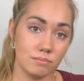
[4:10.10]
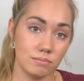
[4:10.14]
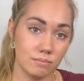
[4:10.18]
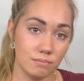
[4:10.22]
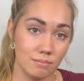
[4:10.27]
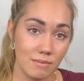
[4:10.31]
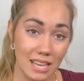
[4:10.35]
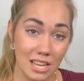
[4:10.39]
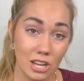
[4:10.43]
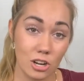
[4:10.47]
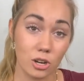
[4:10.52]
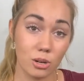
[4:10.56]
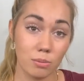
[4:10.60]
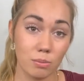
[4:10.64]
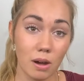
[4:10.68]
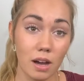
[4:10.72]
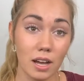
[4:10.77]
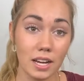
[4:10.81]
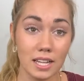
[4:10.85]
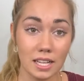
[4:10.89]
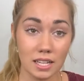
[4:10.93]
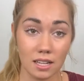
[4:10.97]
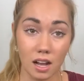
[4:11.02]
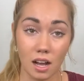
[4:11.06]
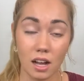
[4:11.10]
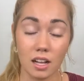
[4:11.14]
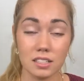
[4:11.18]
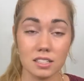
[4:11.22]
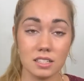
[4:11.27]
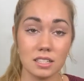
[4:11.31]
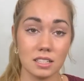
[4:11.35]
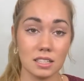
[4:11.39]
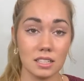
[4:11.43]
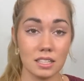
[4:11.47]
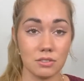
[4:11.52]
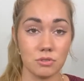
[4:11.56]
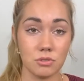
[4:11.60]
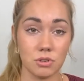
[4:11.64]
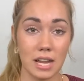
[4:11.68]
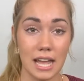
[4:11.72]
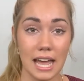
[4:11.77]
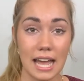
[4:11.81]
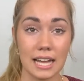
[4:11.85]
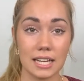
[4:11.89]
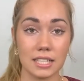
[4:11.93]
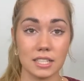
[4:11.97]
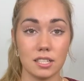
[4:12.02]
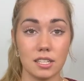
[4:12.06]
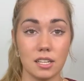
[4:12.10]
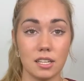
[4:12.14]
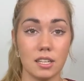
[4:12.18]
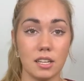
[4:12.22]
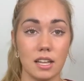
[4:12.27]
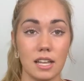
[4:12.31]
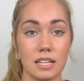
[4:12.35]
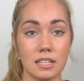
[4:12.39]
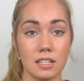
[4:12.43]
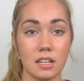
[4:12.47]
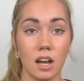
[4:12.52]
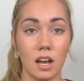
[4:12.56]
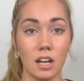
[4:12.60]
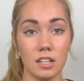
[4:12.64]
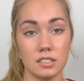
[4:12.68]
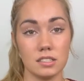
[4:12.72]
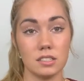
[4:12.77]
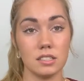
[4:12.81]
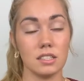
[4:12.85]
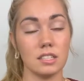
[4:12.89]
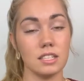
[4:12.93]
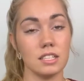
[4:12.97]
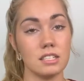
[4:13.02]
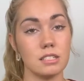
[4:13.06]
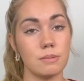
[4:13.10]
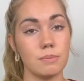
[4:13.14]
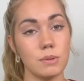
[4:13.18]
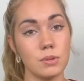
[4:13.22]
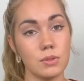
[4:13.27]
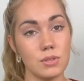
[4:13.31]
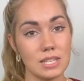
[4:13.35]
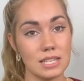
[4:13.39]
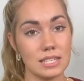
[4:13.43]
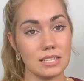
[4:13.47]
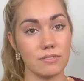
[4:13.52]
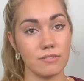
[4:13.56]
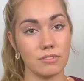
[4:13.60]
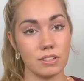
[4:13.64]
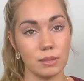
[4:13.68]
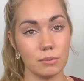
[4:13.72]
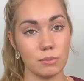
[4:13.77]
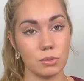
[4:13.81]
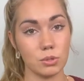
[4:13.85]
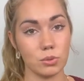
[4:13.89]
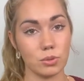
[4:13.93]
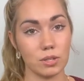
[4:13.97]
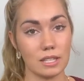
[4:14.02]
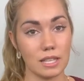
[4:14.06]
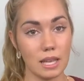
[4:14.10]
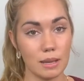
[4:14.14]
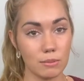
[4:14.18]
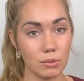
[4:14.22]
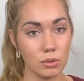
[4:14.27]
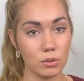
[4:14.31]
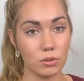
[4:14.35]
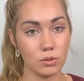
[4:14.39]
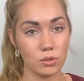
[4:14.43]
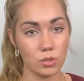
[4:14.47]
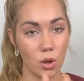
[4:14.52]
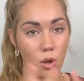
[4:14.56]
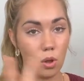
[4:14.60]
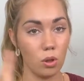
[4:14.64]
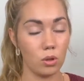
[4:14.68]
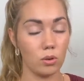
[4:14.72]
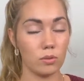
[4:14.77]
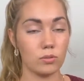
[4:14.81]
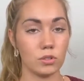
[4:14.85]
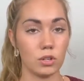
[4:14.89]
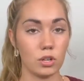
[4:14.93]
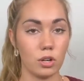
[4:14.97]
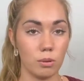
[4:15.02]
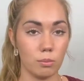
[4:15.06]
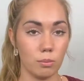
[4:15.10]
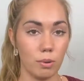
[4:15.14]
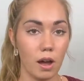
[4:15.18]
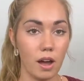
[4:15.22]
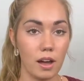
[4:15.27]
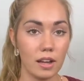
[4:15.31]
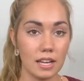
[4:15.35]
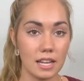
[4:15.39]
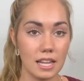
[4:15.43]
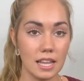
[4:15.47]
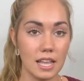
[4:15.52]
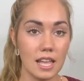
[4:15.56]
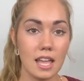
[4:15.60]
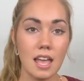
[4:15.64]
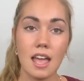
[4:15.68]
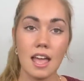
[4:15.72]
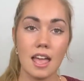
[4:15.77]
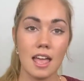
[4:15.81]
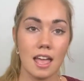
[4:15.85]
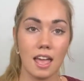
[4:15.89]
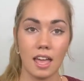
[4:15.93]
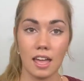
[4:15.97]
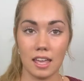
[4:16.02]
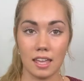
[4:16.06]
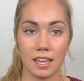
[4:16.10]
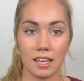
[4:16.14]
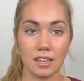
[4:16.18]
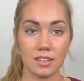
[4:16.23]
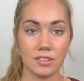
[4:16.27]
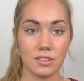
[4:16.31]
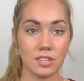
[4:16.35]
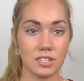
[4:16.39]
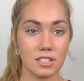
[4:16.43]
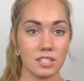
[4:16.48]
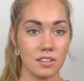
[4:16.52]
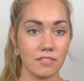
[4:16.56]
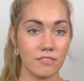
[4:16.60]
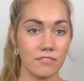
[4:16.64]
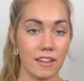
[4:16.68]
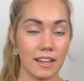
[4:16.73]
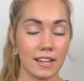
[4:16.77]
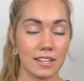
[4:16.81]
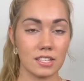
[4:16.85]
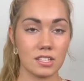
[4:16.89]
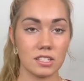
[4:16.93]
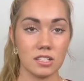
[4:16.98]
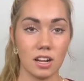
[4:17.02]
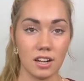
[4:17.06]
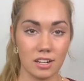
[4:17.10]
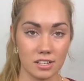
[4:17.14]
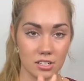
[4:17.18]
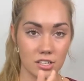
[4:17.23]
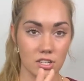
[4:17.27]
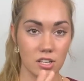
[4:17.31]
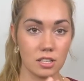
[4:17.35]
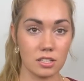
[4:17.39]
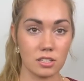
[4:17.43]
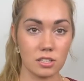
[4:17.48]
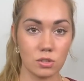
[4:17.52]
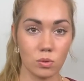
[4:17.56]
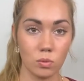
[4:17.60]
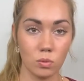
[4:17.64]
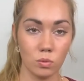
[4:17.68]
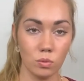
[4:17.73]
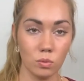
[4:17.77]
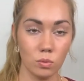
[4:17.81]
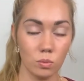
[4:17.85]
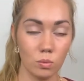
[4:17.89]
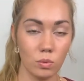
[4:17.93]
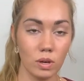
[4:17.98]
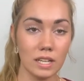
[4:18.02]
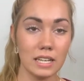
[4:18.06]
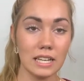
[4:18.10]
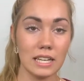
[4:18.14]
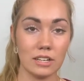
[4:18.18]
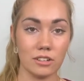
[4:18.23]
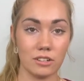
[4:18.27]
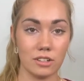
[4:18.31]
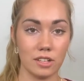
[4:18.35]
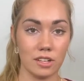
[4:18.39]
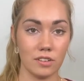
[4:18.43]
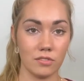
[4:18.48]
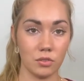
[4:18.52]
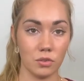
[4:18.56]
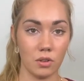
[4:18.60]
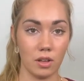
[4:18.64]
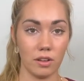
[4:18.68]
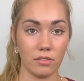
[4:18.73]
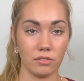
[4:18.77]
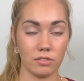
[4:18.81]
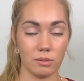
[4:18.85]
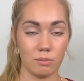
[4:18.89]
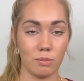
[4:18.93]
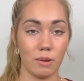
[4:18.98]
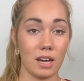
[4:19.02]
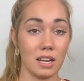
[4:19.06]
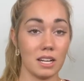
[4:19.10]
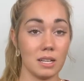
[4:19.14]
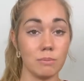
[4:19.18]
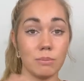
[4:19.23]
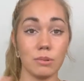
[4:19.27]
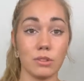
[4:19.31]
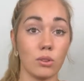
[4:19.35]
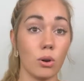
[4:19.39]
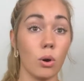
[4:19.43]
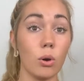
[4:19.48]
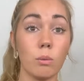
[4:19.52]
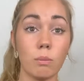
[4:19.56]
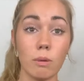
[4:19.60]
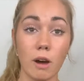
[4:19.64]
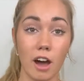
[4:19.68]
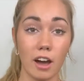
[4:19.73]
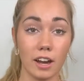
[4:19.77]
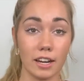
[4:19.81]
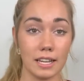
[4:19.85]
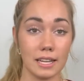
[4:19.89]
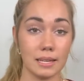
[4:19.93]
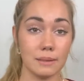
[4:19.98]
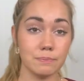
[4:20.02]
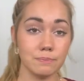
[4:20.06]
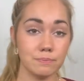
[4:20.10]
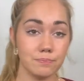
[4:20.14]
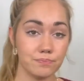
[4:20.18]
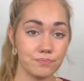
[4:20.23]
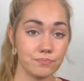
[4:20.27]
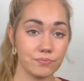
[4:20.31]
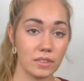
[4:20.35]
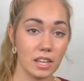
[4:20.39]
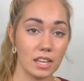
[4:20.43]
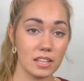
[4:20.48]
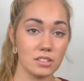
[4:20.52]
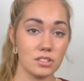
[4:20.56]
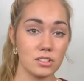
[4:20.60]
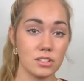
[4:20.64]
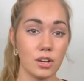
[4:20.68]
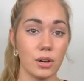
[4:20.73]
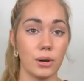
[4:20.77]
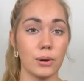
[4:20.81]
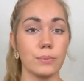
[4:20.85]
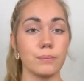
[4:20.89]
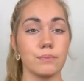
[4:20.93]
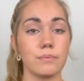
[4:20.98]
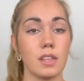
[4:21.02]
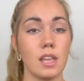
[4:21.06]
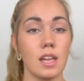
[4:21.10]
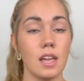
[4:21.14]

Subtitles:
make our body constantly react and constantly spew these inflammatory chemicals all over our body. And this affects not just one area of the body, but the whole body. And so